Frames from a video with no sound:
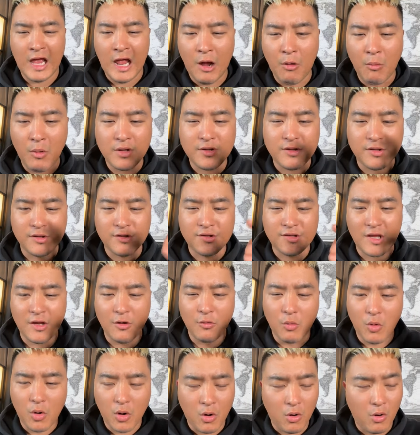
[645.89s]
I want to
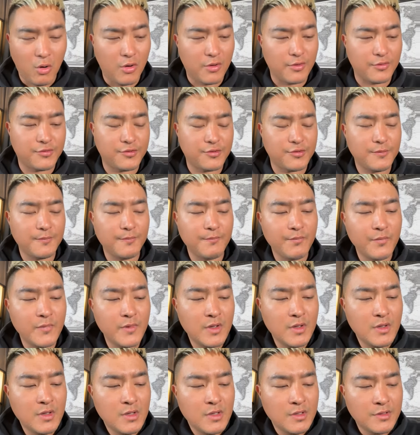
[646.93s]
say war horse.
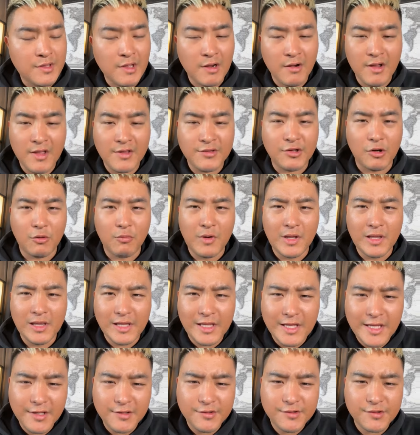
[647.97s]
There is a
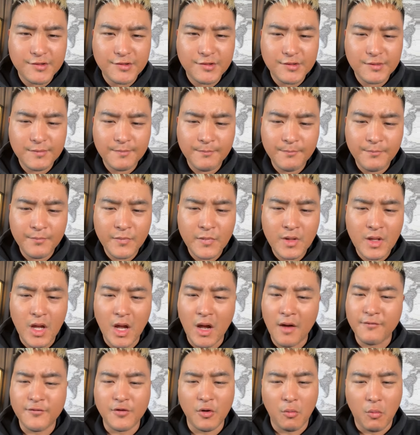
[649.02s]
release
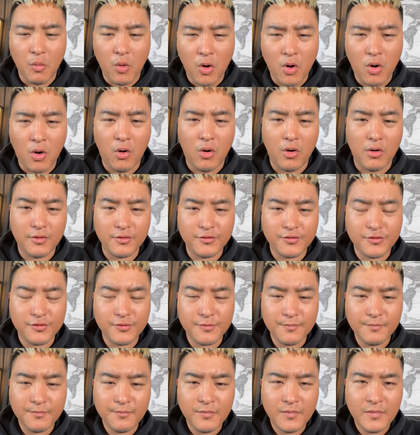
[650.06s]
of the war
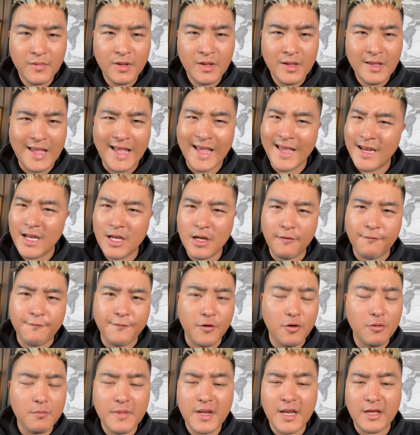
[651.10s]
horse. And in a
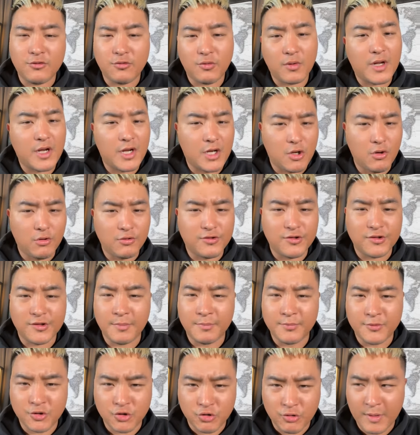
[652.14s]
few minutes, we're going to go into
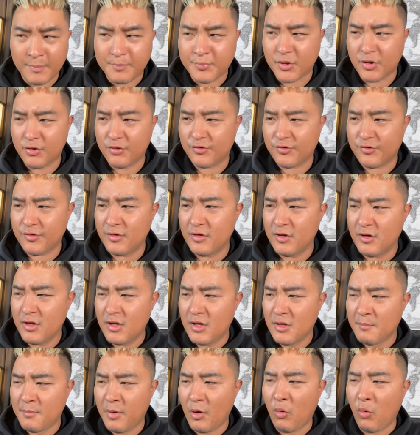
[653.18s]
some scriptures.
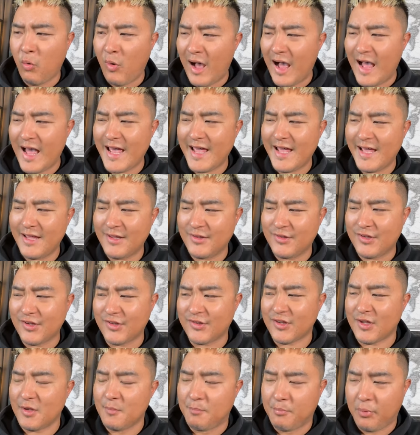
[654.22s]
But why is
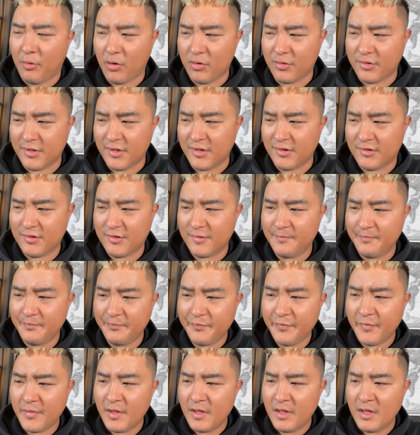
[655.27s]
this important?
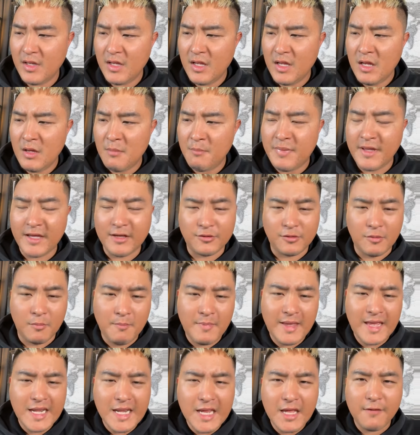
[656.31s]
Because
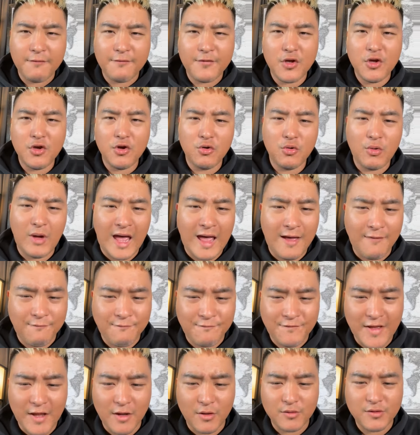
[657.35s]
many of you have
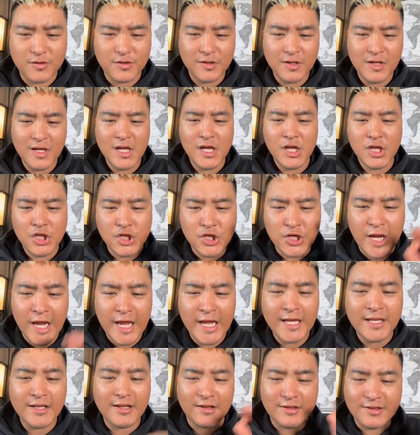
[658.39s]
felt
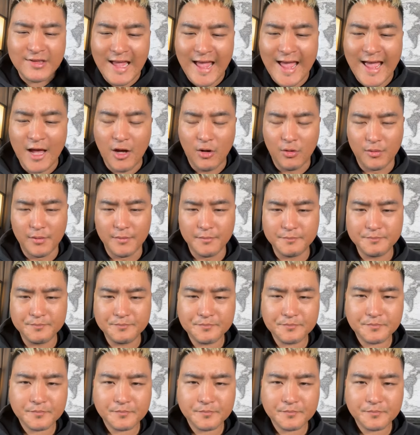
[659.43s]
chained down.